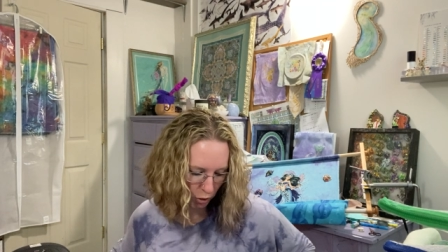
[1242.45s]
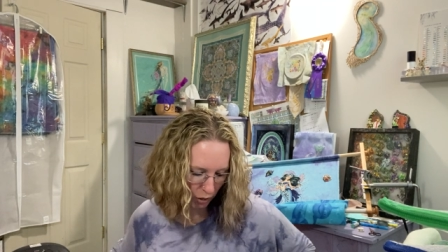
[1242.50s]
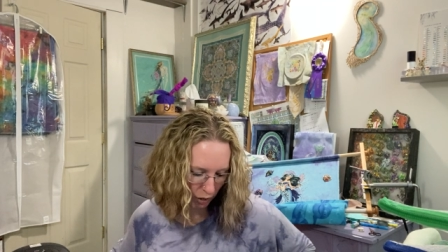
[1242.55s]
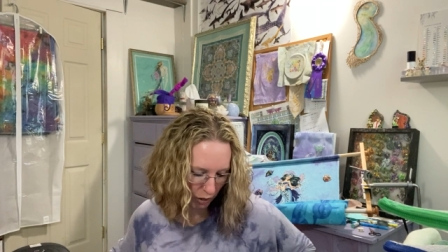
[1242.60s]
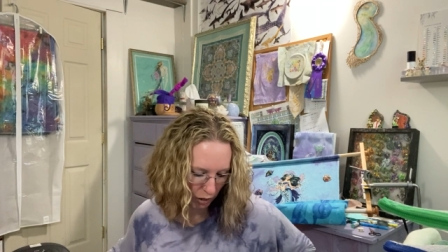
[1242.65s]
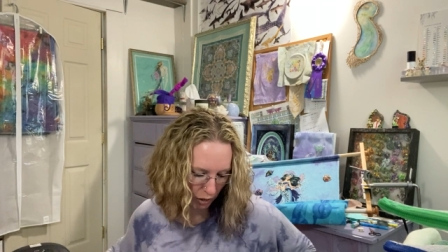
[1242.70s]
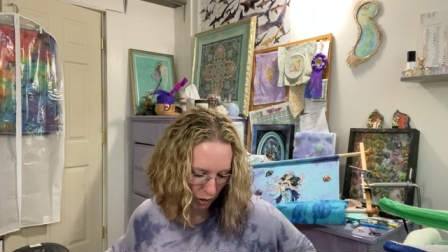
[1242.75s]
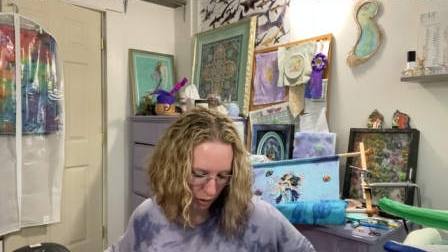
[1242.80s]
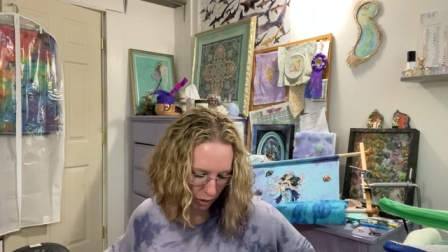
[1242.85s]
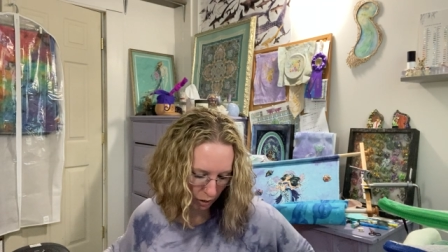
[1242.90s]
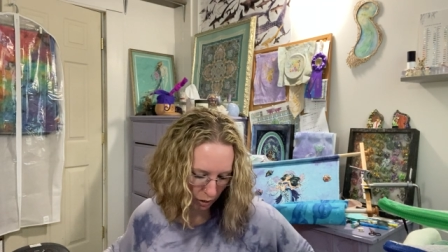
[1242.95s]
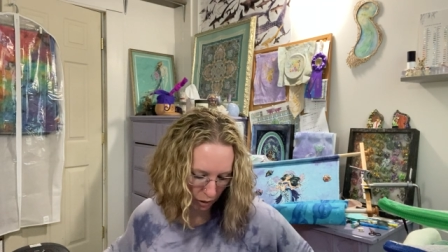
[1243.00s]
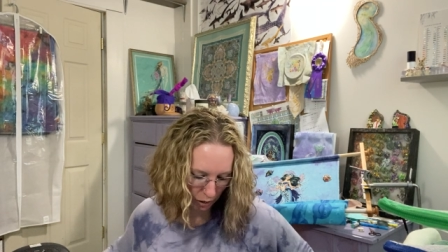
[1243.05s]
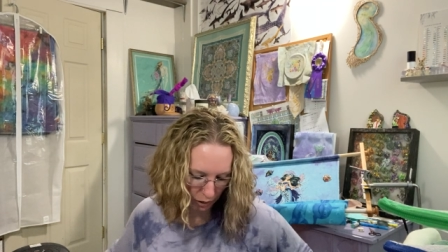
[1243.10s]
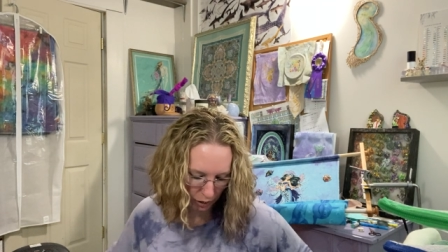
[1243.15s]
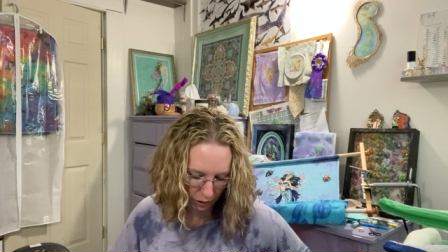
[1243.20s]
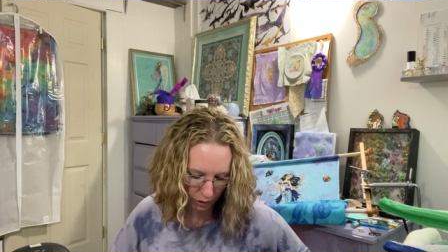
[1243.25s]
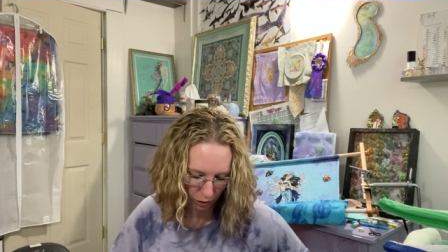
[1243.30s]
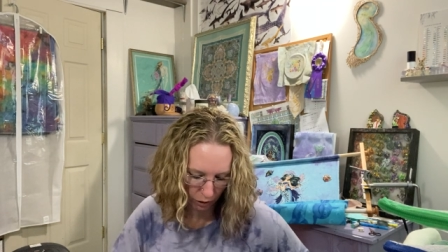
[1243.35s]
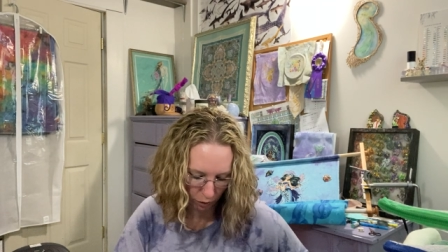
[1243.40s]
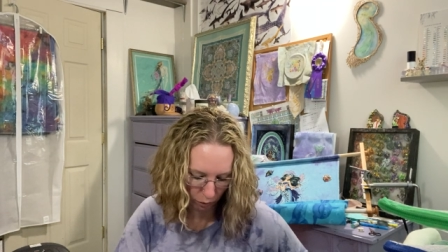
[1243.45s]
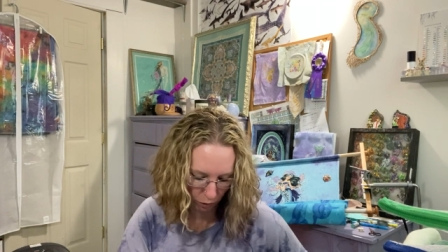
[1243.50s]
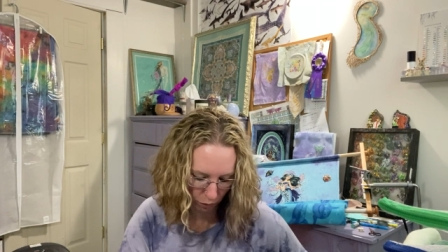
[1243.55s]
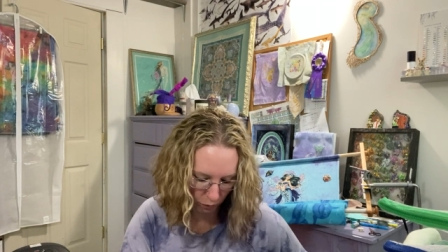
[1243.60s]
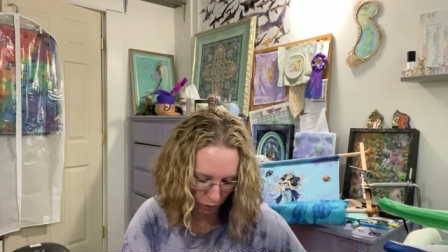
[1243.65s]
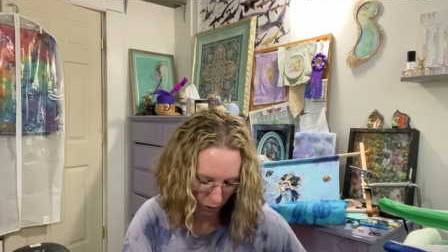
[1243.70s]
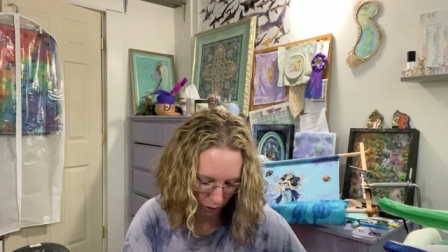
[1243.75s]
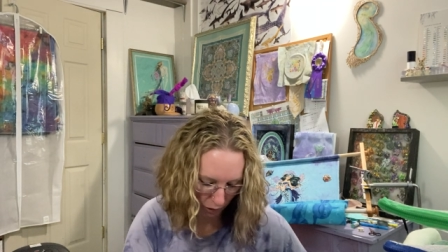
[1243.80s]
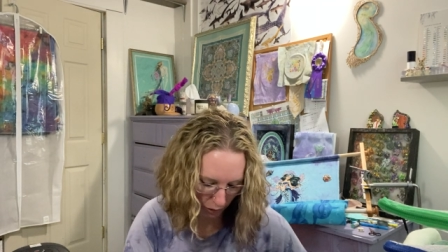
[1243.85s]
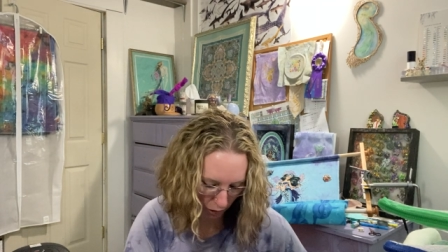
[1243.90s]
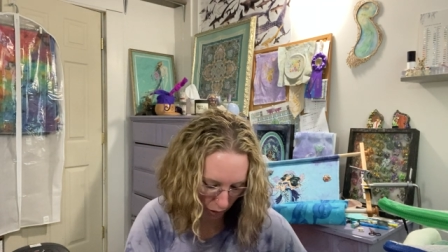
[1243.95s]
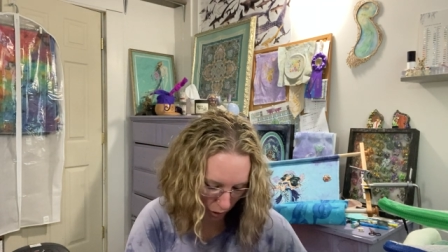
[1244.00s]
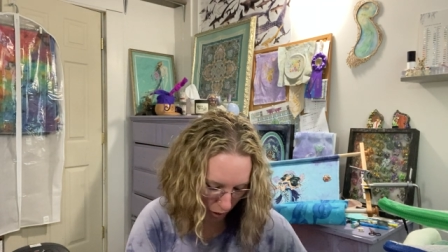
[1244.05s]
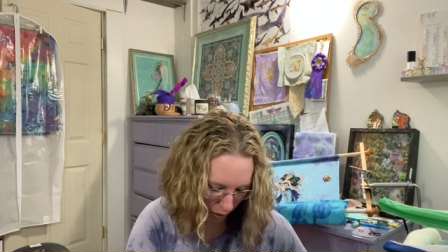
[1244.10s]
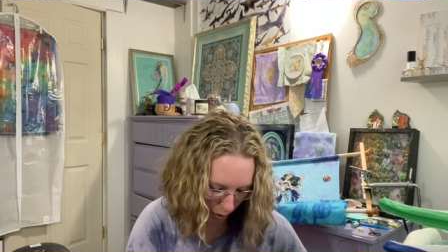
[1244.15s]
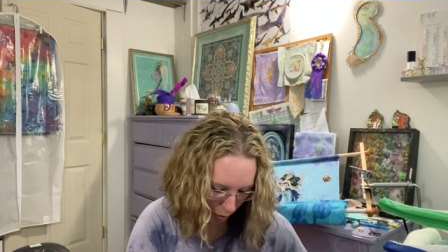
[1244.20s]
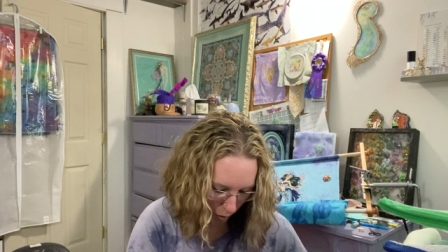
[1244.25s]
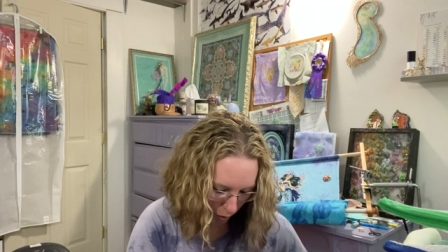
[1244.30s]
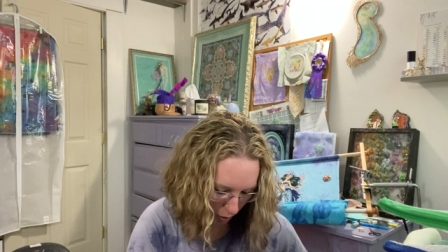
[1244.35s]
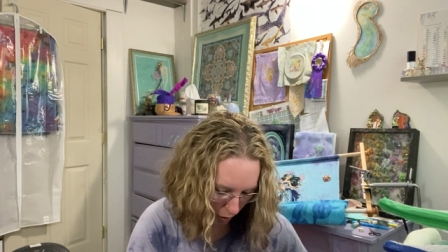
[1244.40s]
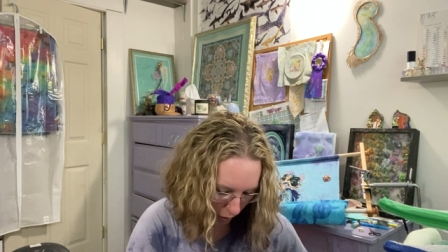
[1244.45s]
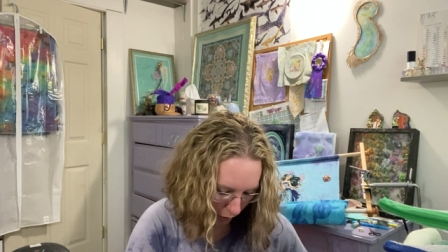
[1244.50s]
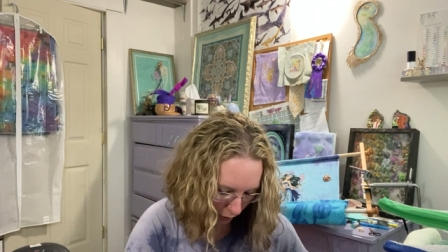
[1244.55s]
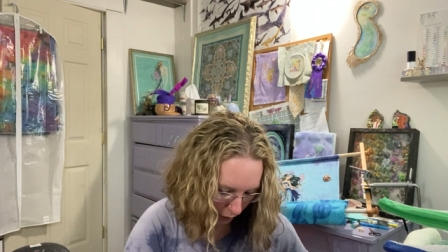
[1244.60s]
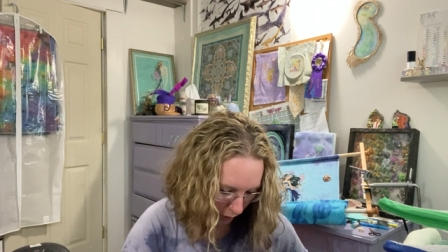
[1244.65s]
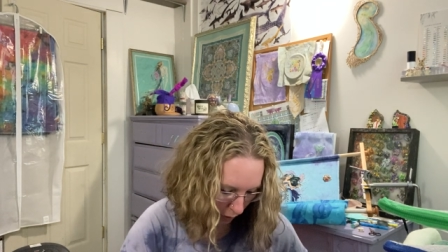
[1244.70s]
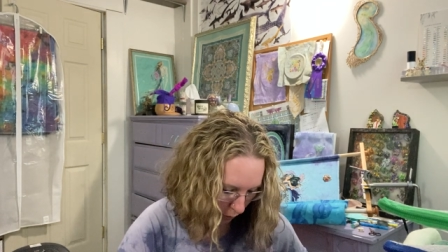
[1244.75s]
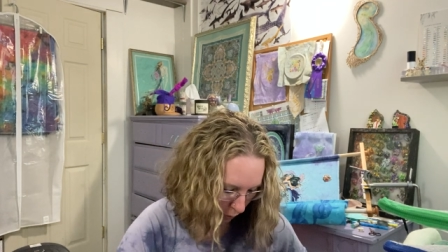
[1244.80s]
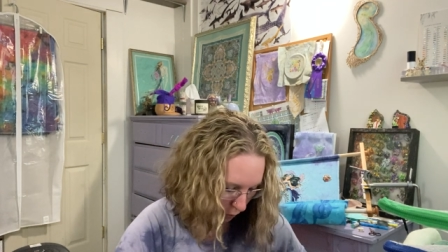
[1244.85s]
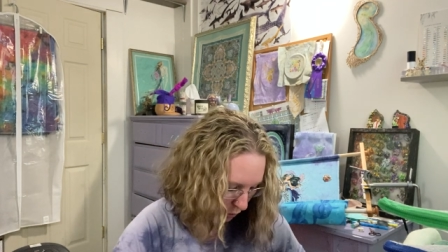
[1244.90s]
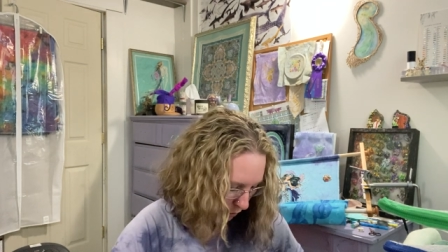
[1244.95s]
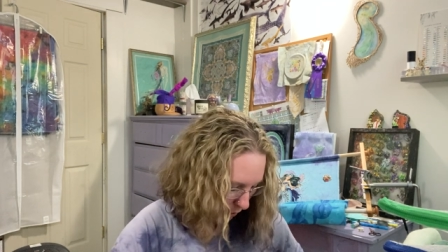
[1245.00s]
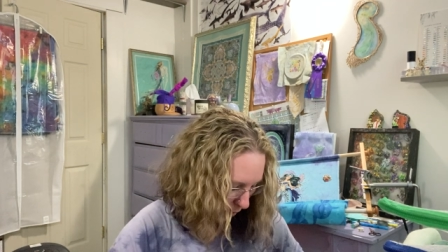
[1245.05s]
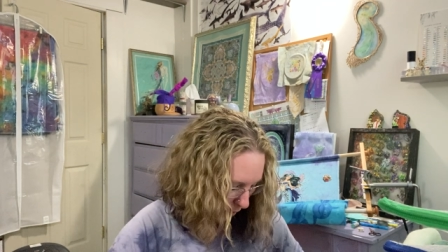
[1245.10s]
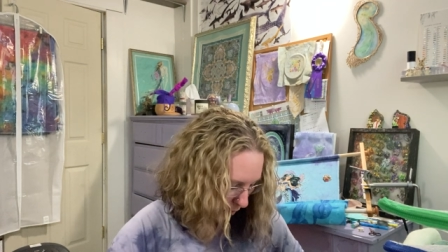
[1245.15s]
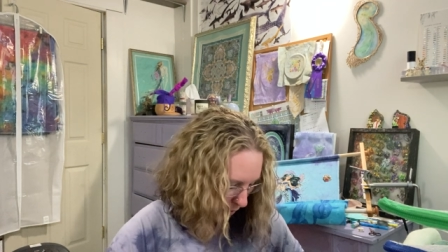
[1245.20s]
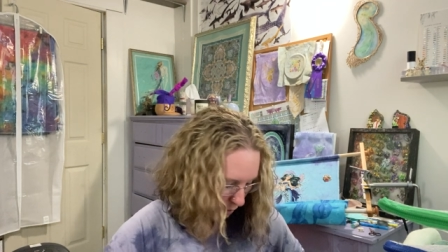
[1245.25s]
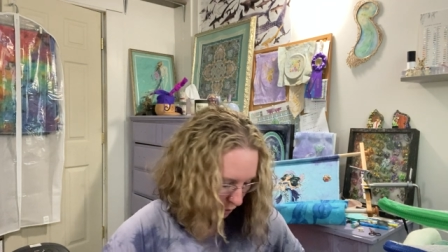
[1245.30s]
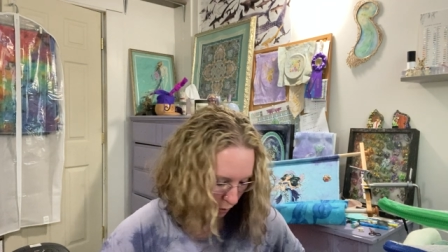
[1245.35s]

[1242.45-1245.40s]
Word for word: Like, I didn't, I, I don't even think I got it on the other side.